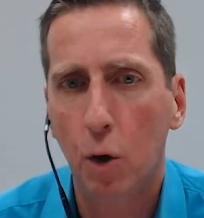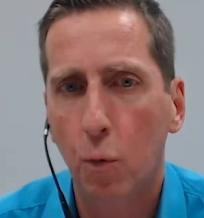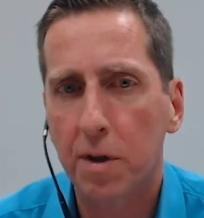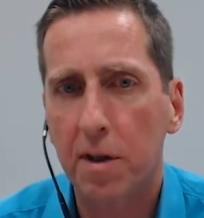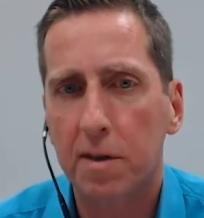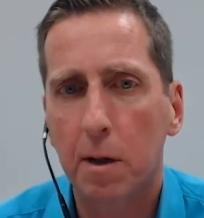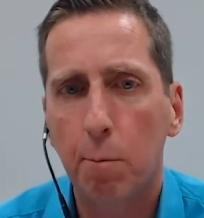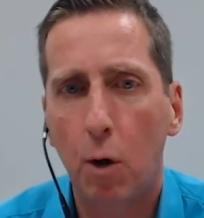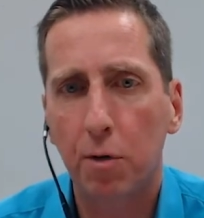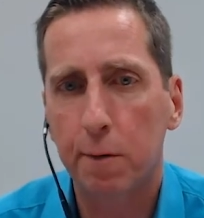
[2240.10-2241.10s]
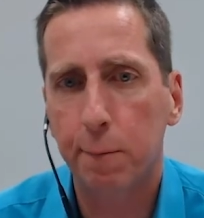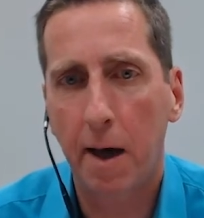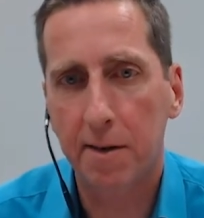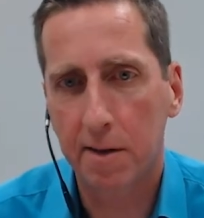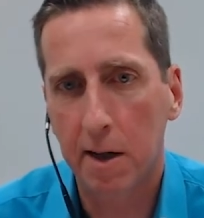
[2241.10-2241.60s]
which is the most
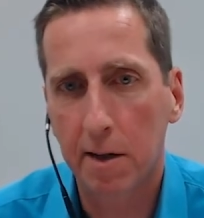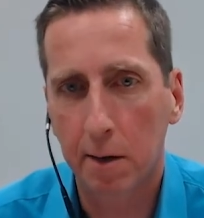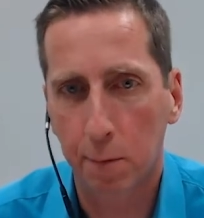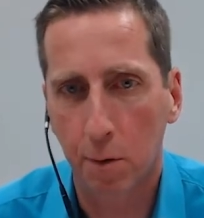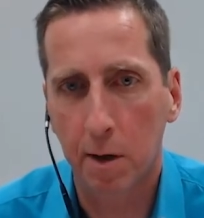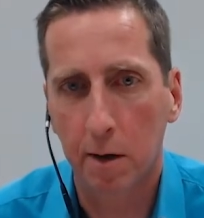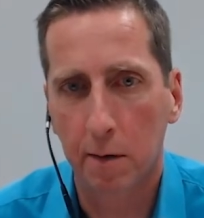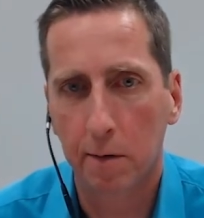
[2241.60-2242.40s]
fascinating for me